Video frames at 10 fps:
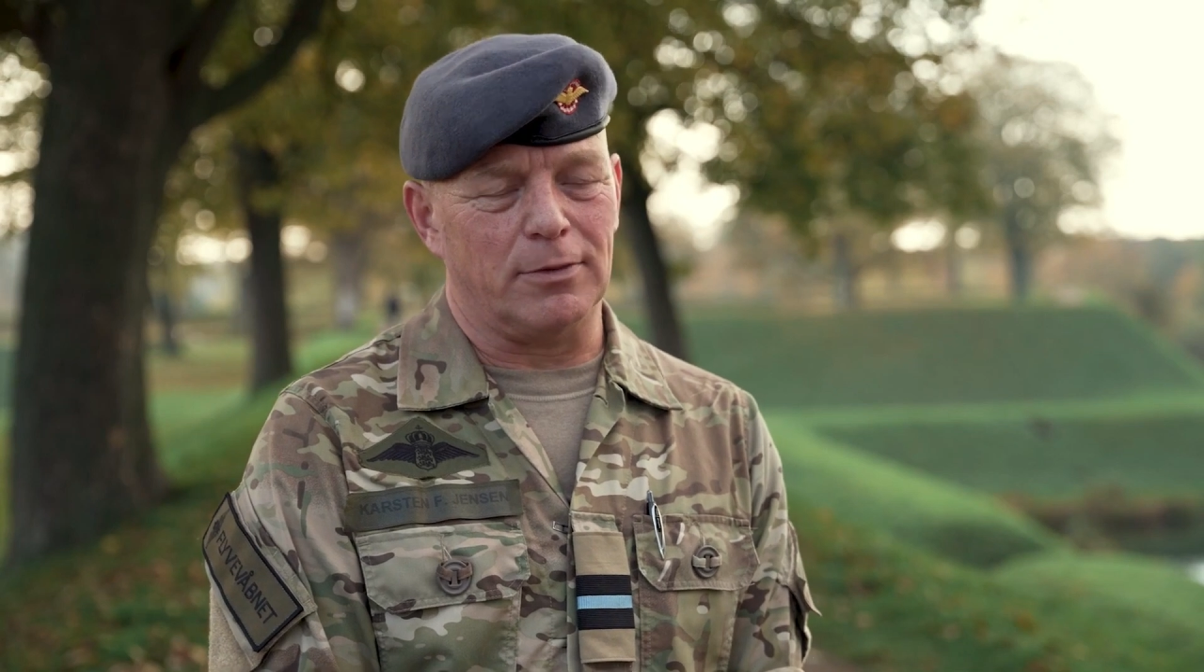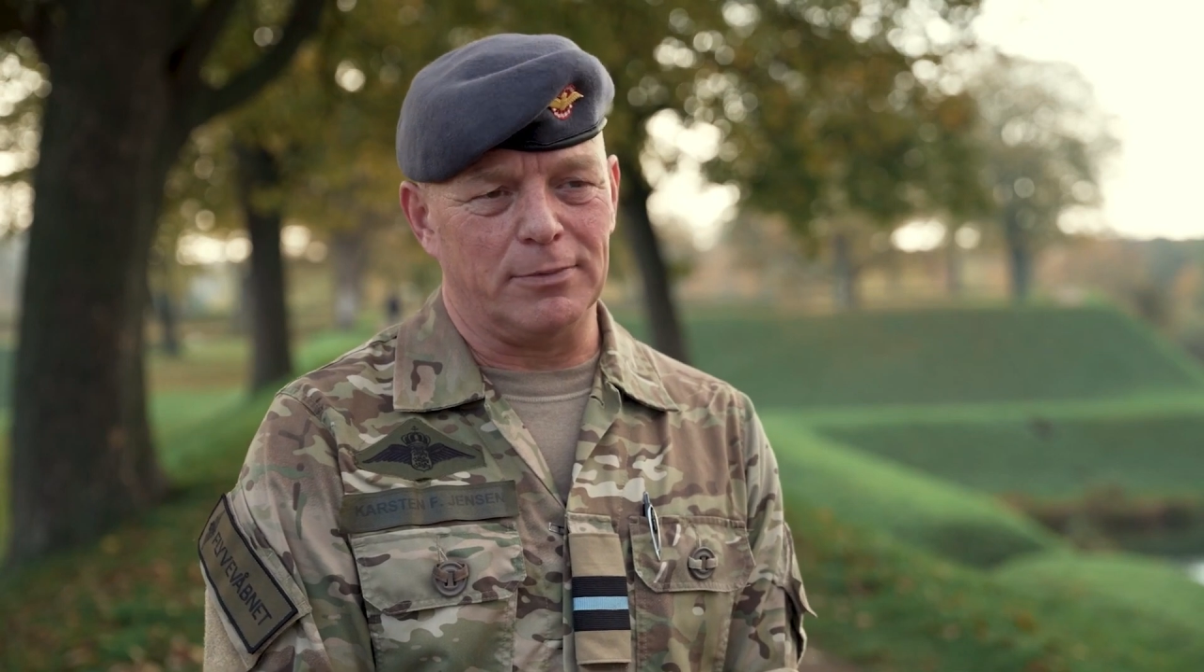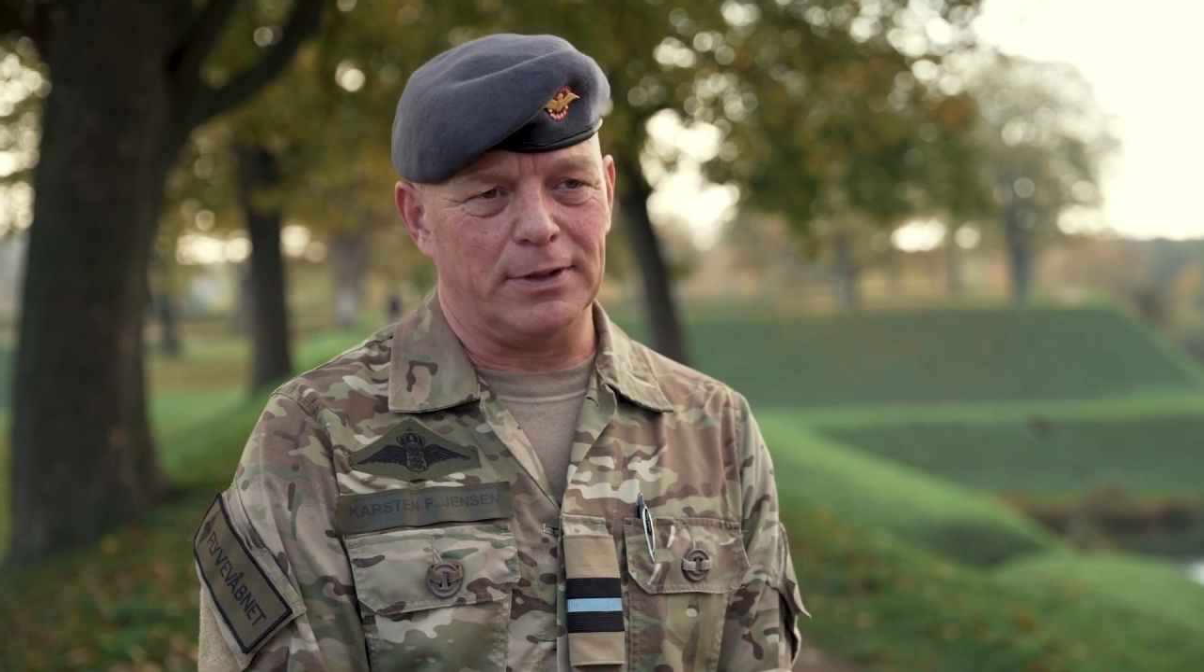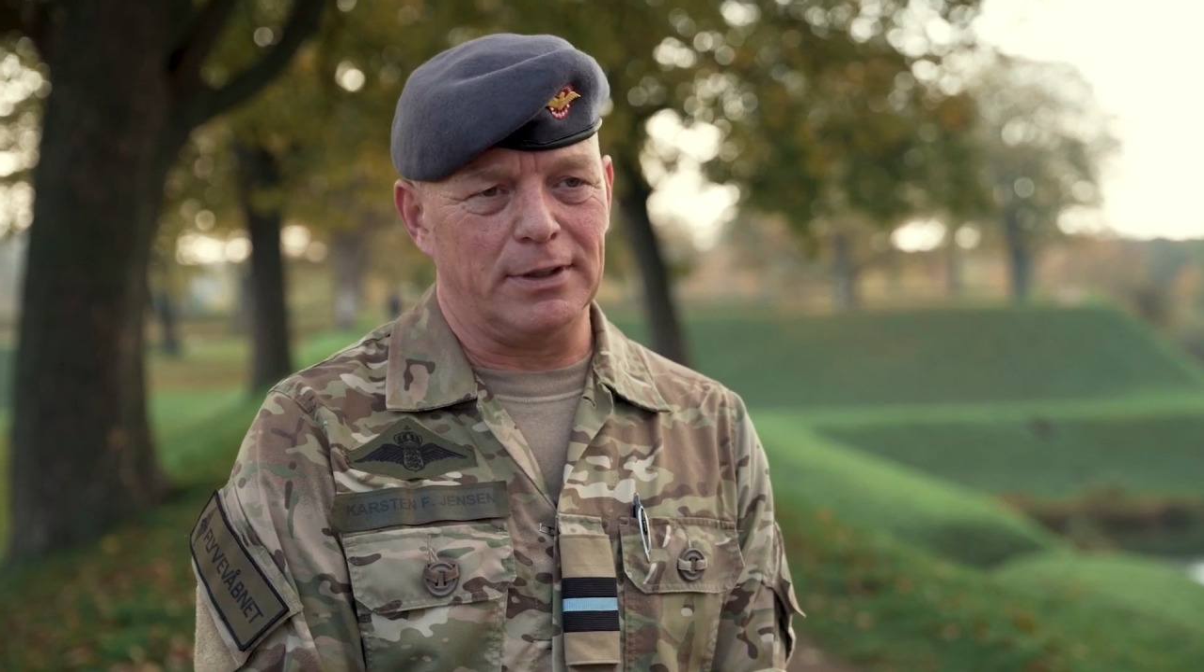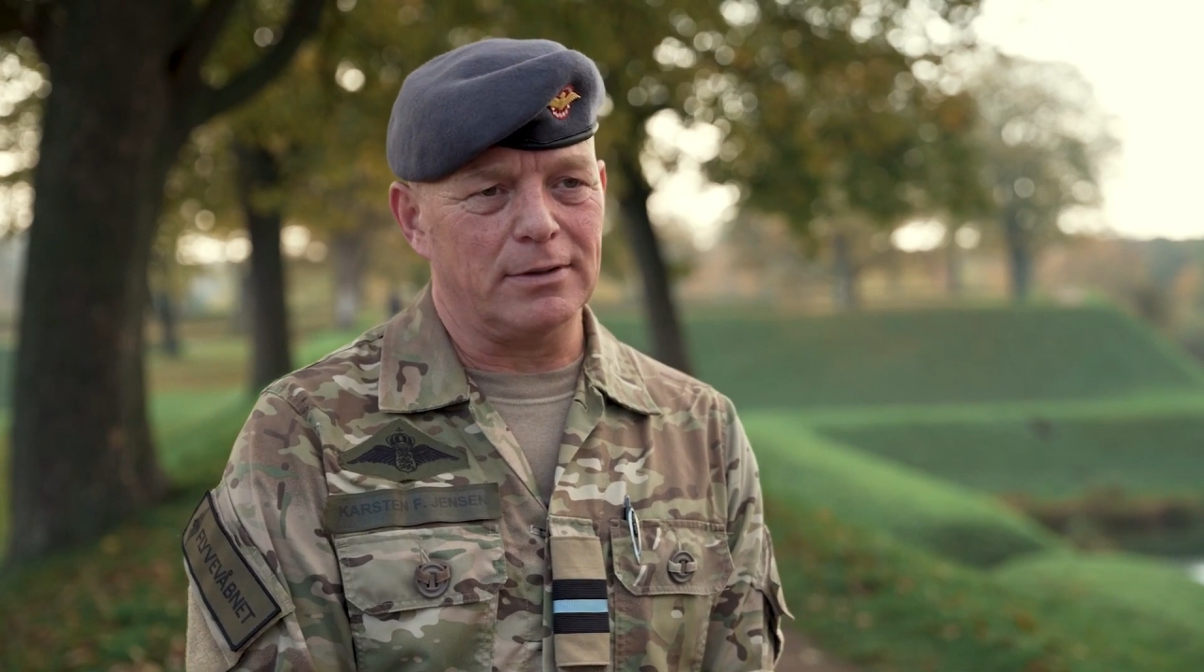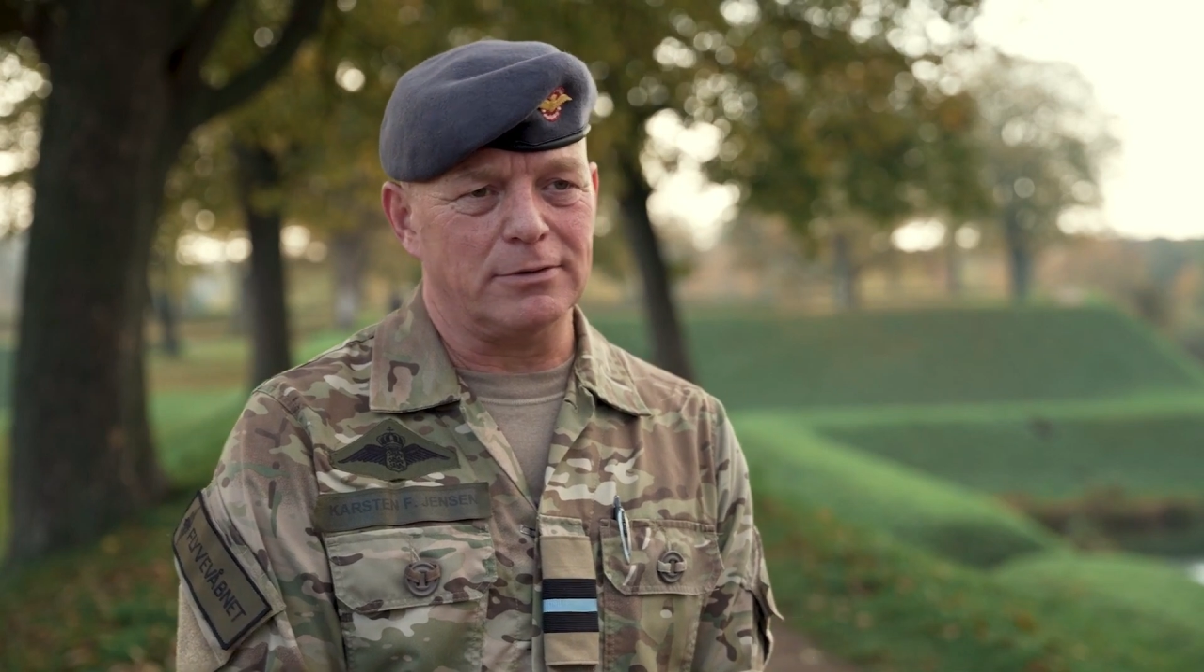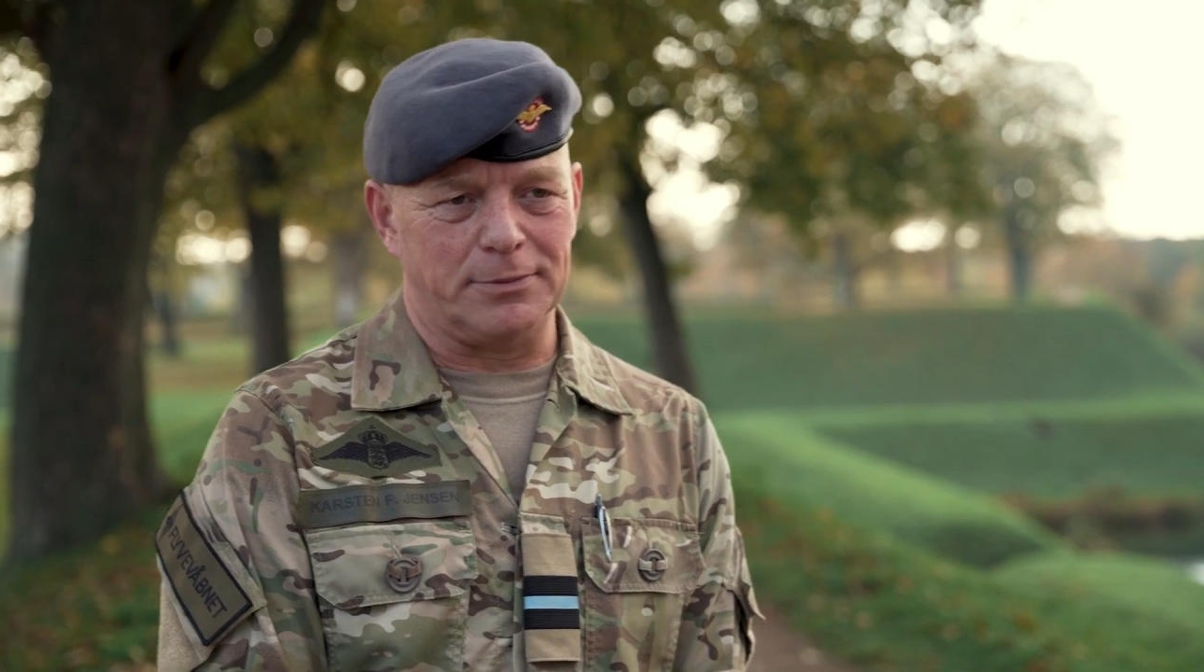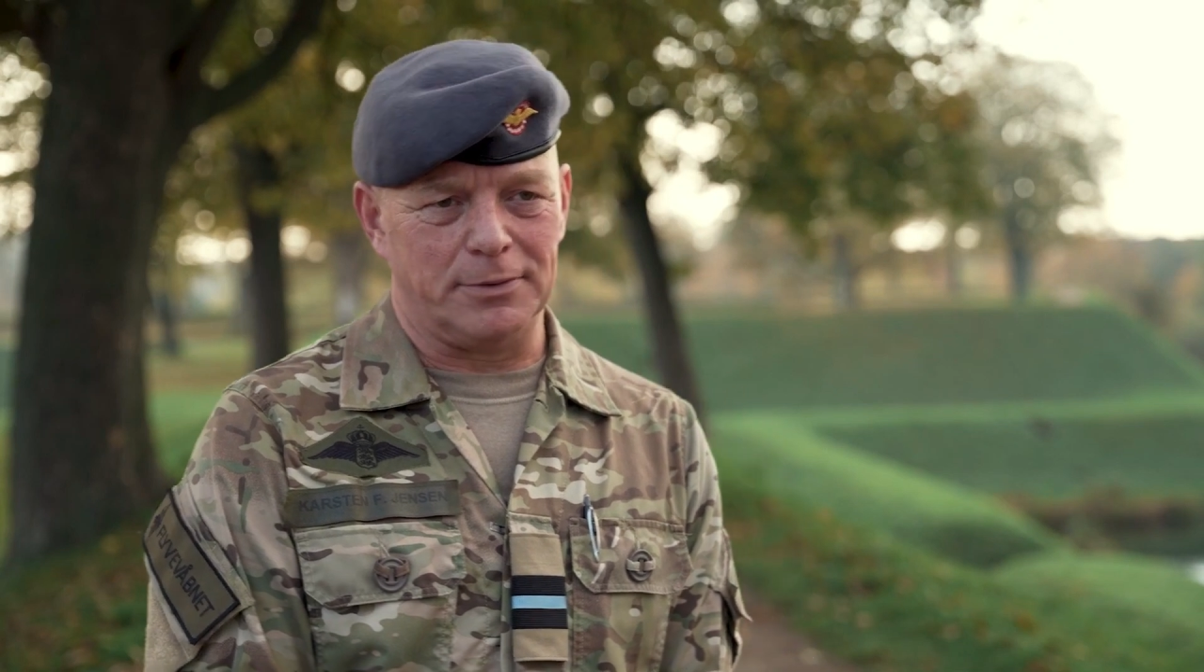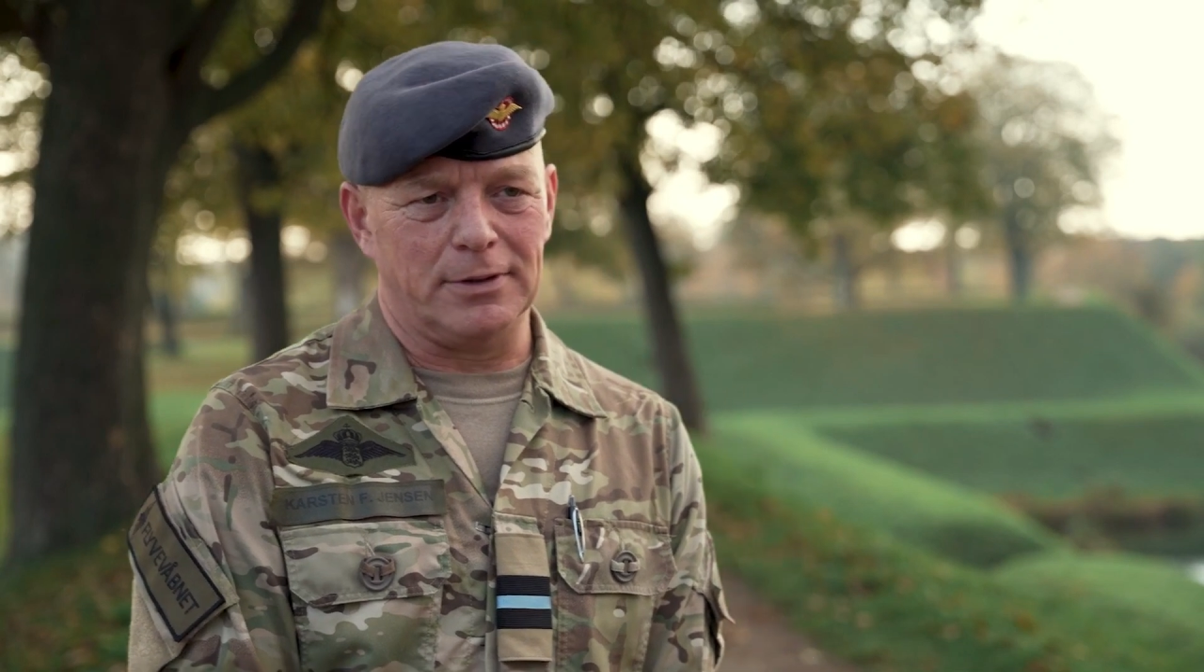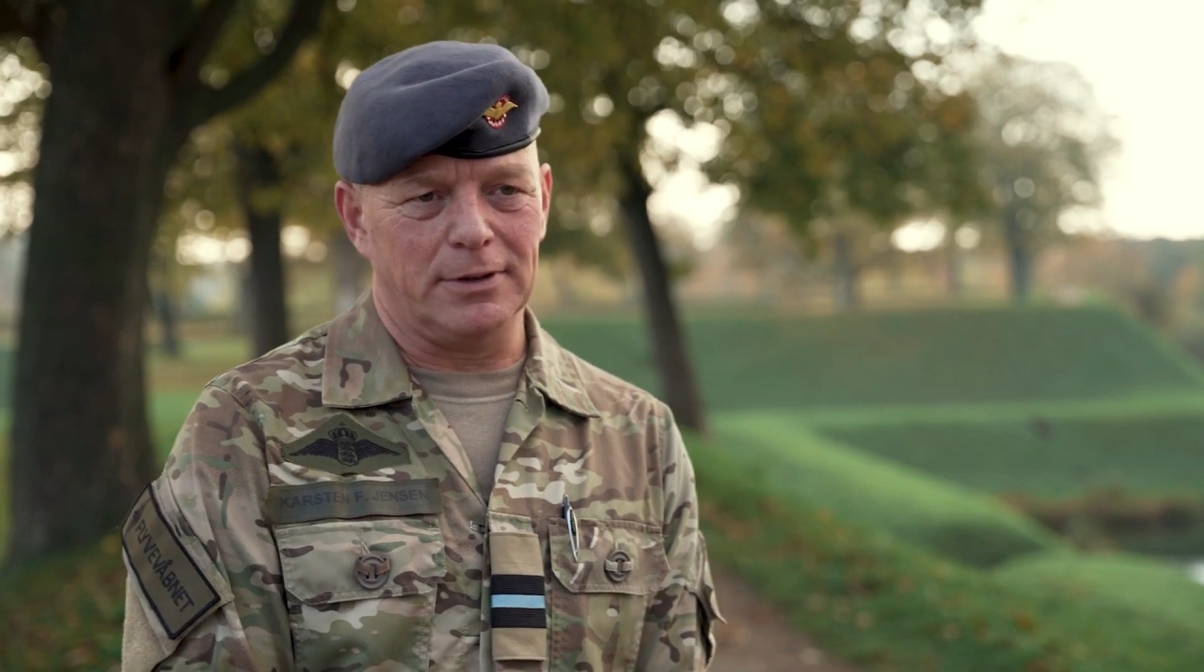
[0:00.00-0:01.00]
from the air
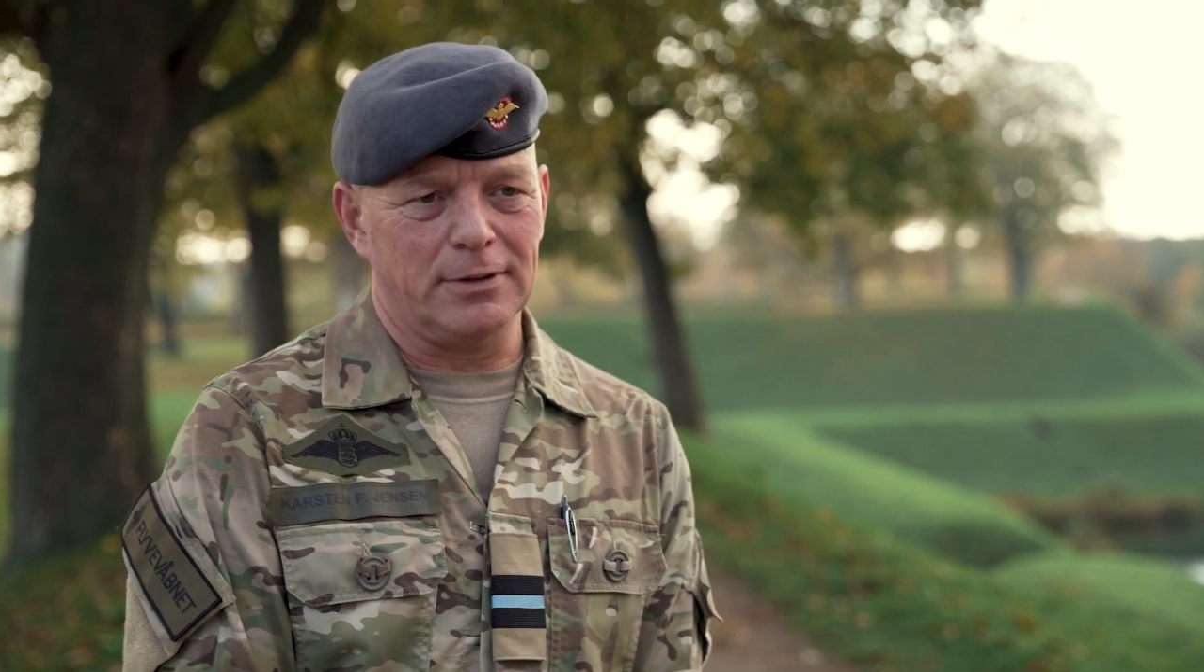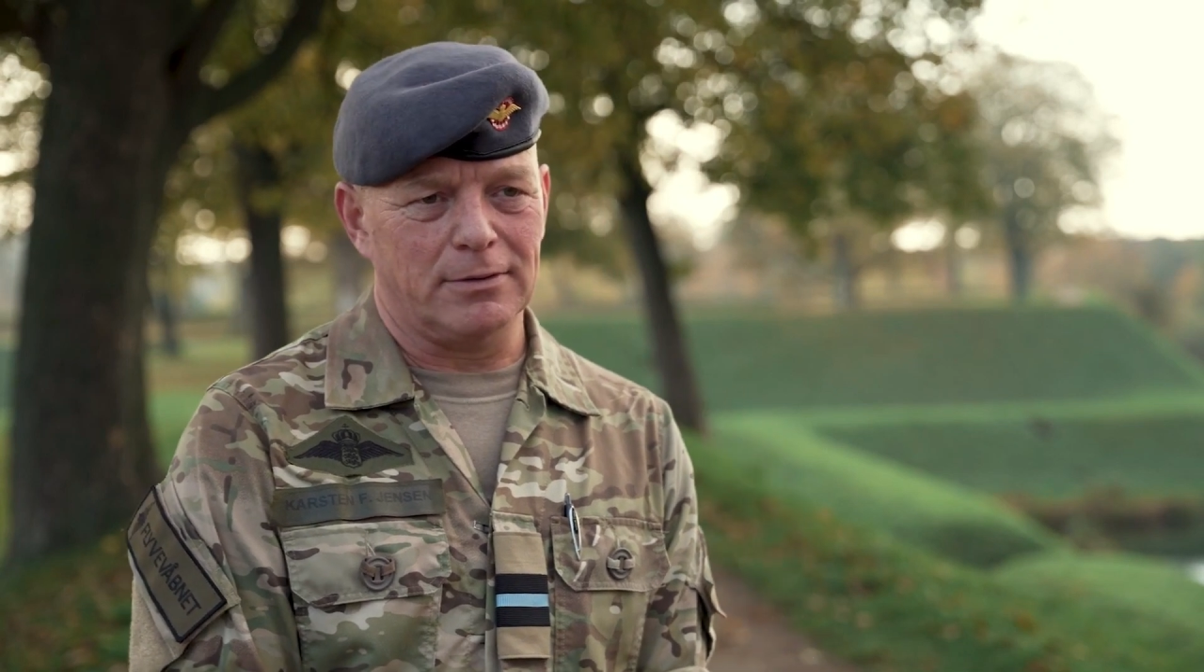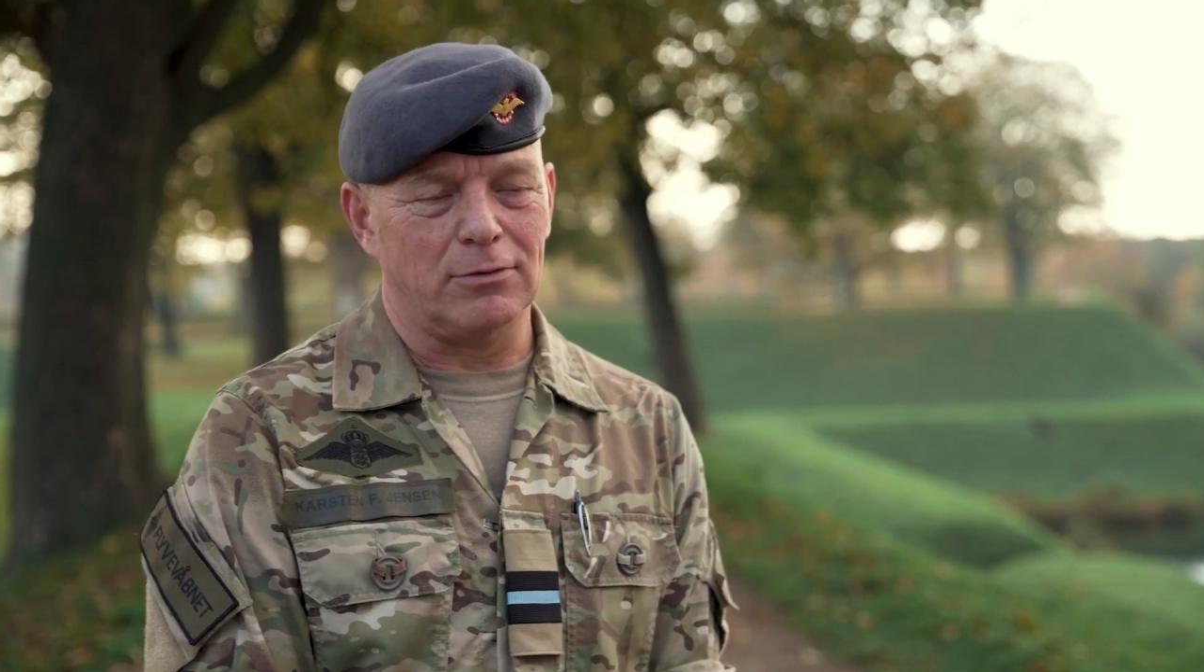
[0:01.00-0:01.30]
typically,